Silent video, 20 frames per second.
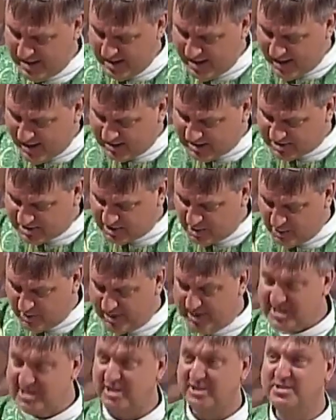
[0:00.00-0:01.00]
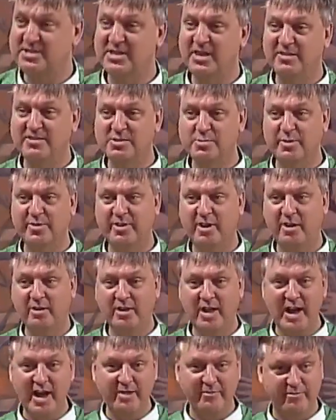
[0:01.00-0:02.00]
And so it is ourselves with our
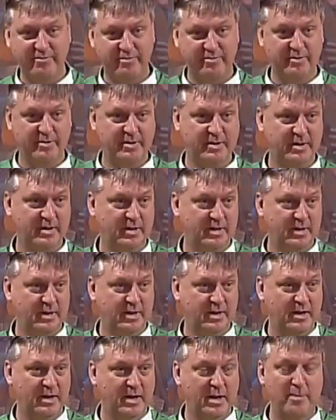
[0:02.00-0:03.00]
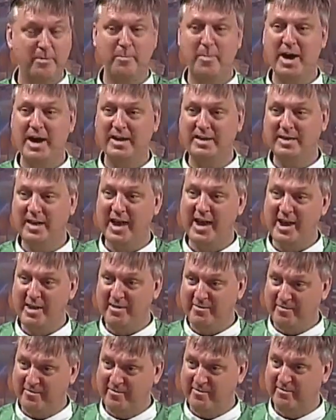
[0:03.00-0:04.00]
life. My
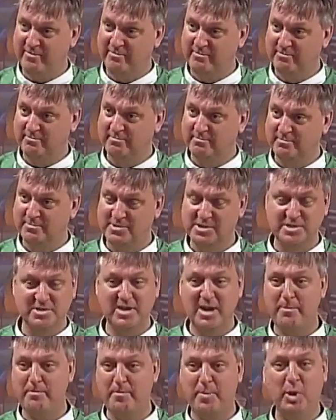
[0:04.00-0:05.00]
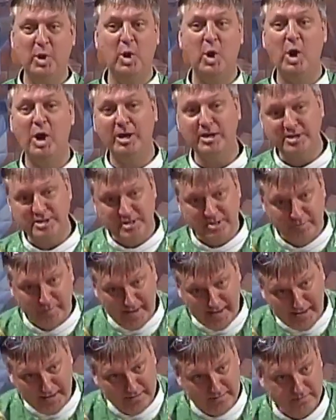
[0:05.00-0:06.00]
life does not belong to
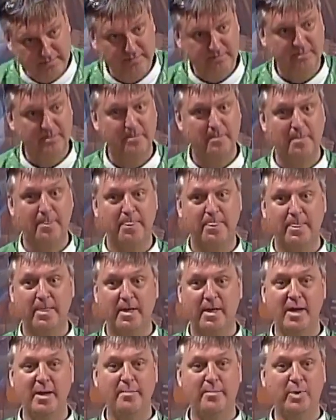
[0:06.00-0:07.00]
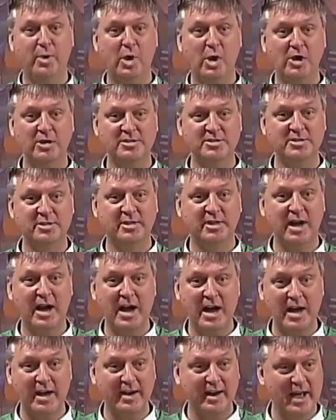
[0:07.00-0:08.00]
me. It belongs to
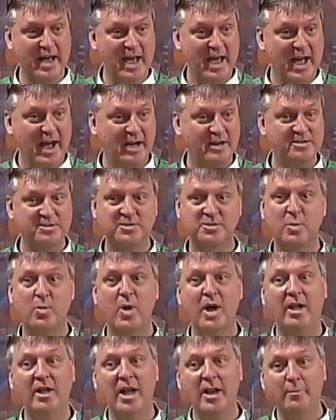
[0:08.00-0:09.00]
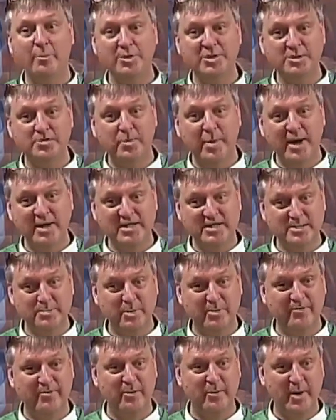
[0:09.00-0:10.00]
God. And so while I'm responsible
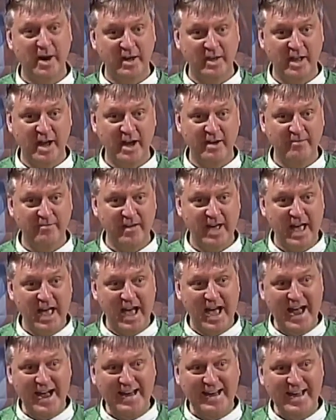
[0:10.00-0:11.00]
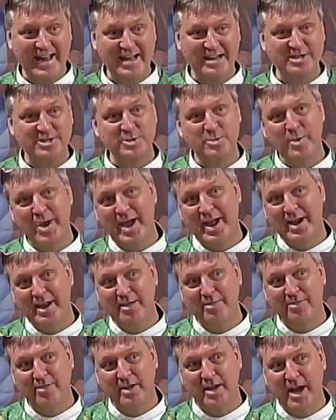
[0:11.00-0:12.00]
for my life, I can't do
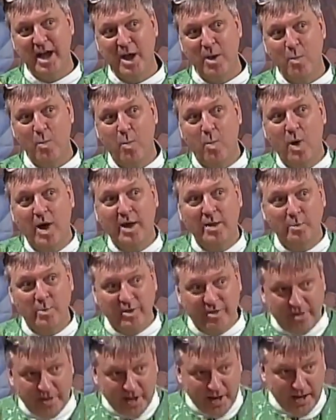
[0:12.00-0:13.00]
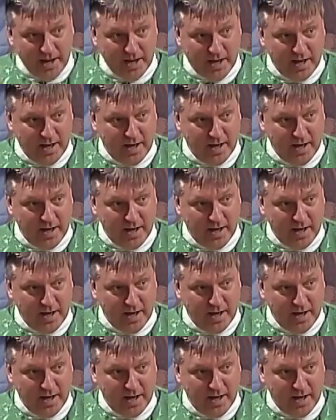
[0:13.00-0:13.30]
anything I want with it,